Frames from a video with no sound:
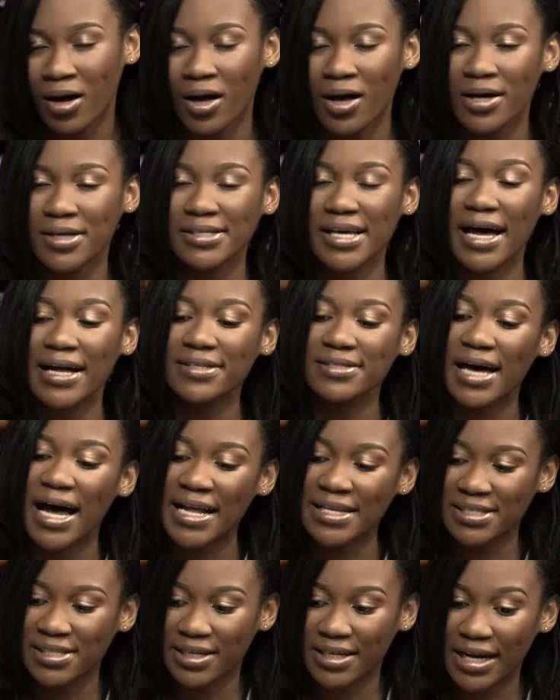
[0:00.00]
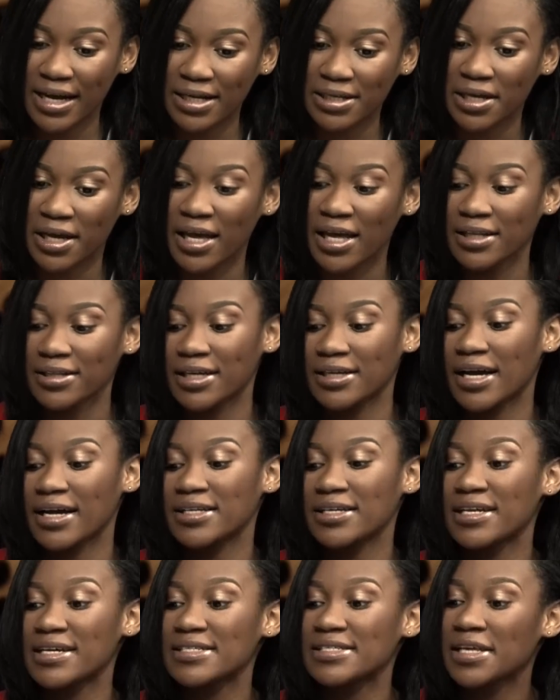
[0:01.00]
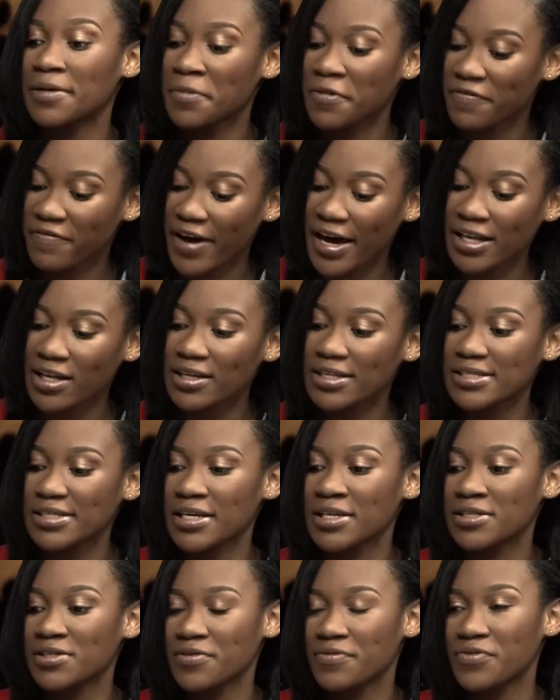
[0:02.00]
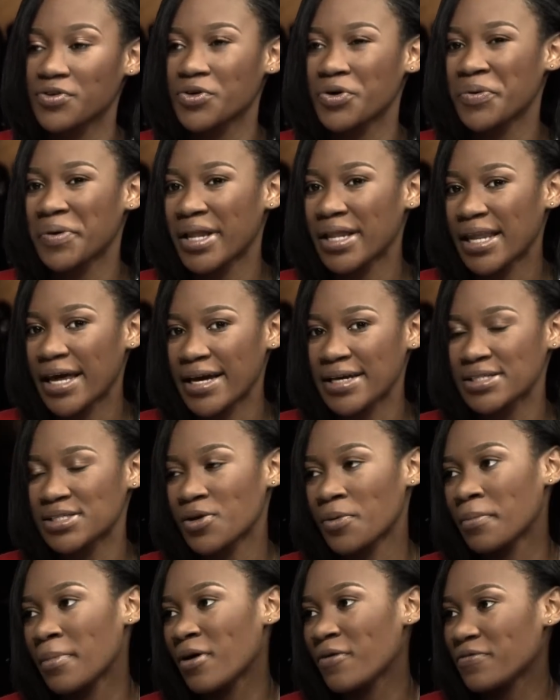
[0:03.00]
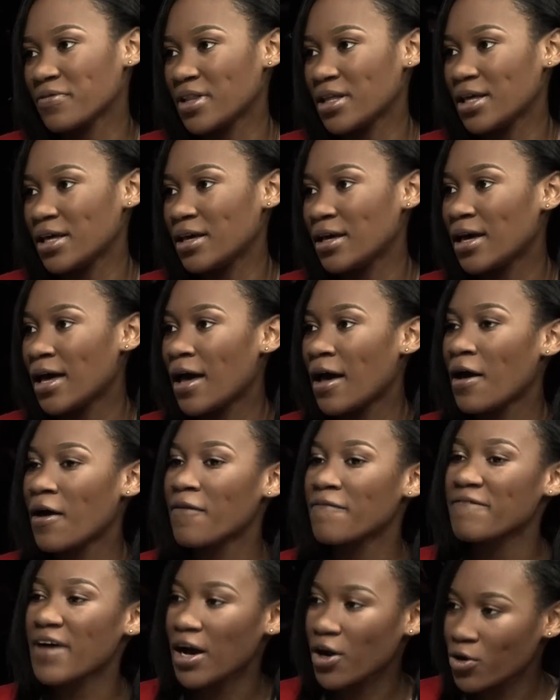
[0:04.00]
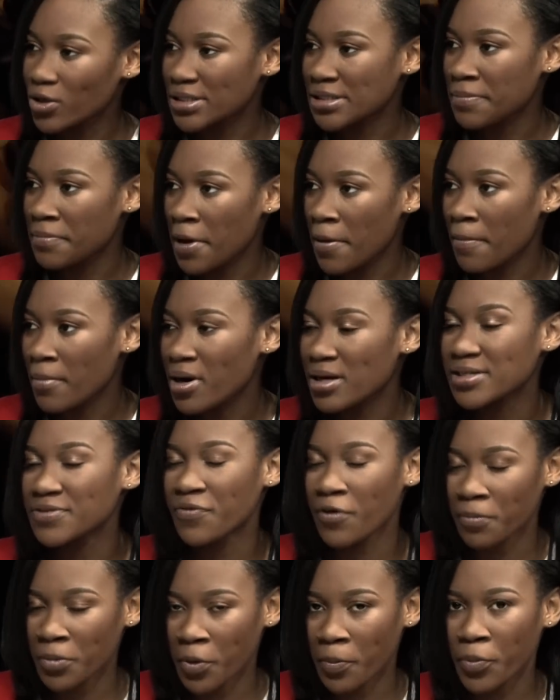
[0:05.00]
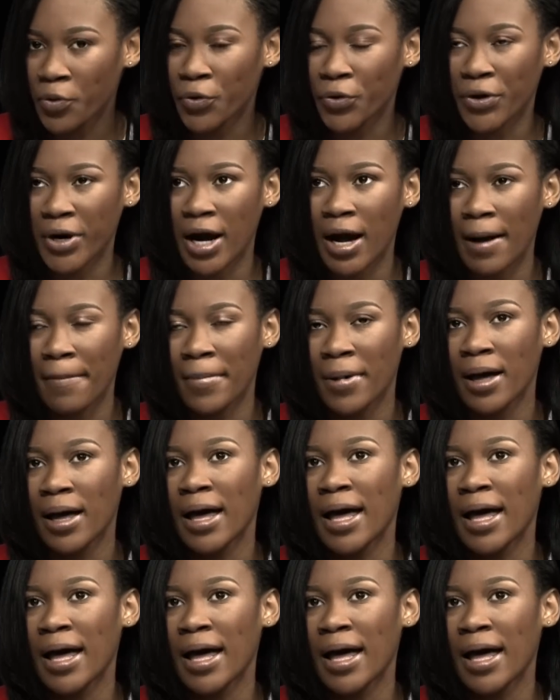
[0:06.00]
So I had to answer that. Then I did a semifinalist interview with like some of the faculty members from the program.